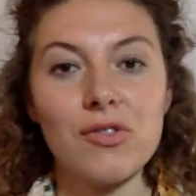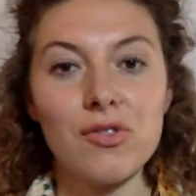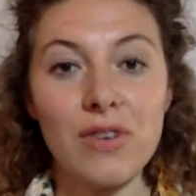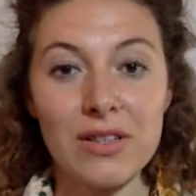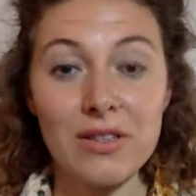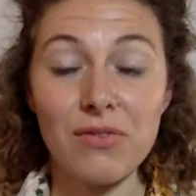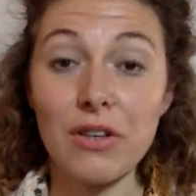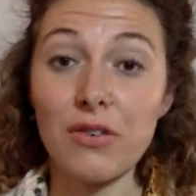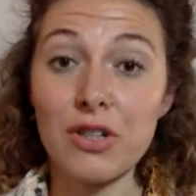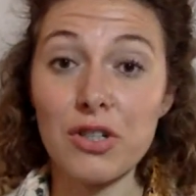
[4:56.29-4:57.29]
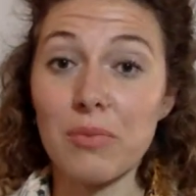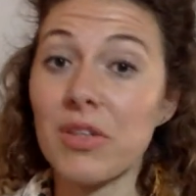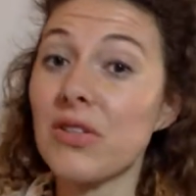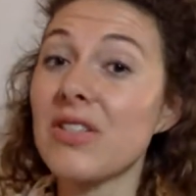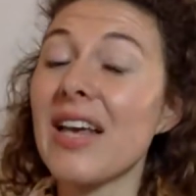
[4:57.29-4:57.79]
transfiguration,
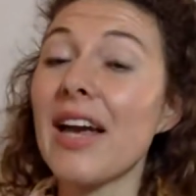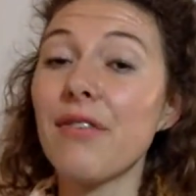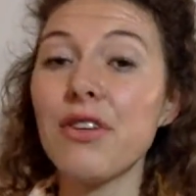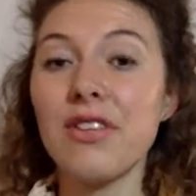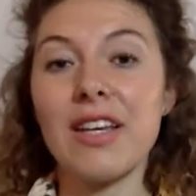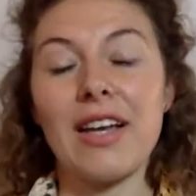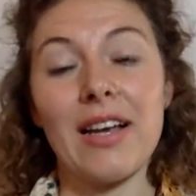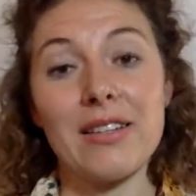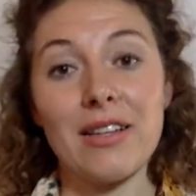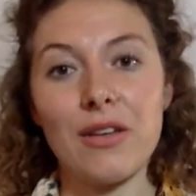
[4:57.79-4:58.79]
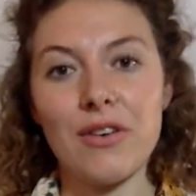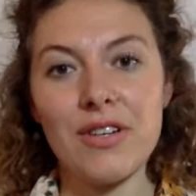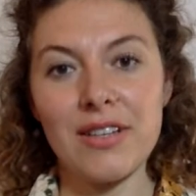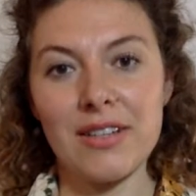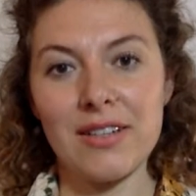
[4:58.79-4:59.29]
because everything has a
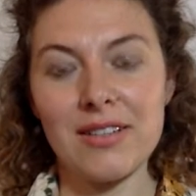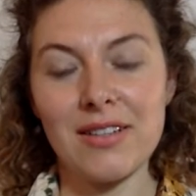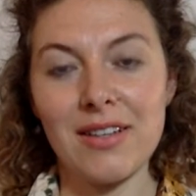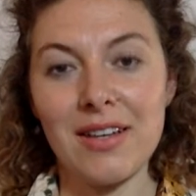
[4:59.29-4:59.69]
learning in it.